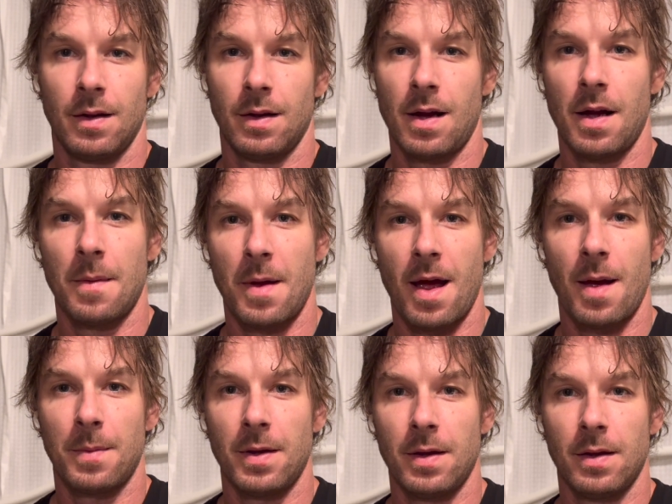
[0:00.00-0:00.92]
I'm
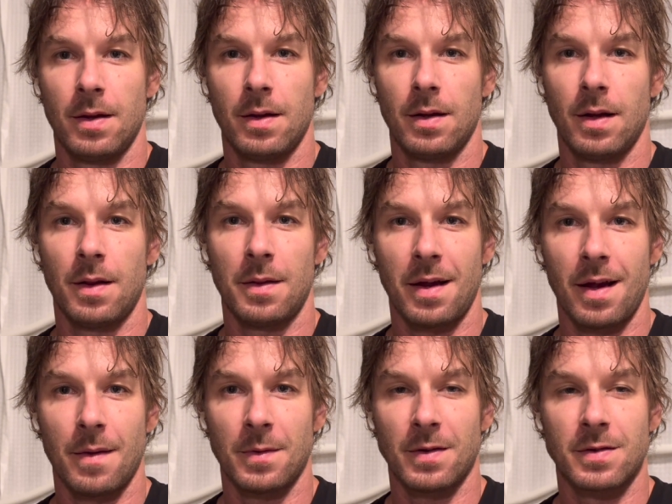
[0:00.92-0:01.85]
happy. And they
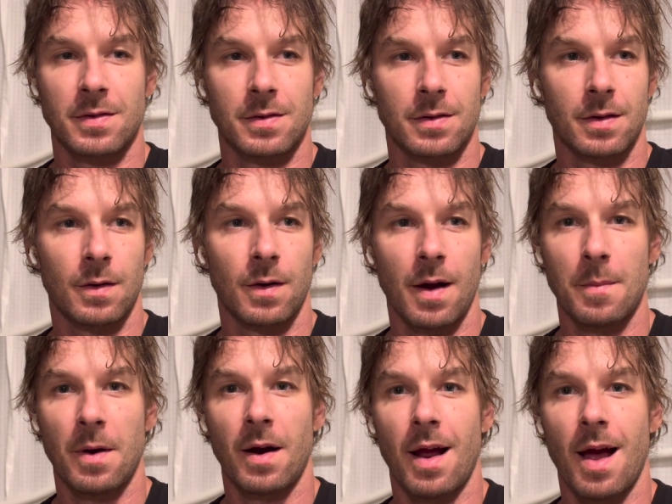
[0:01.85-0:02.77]
gave us
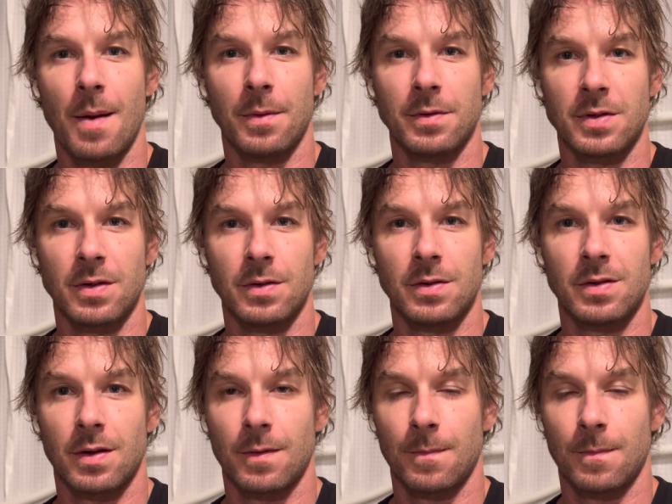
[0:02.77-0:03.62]
cranberry apple juice.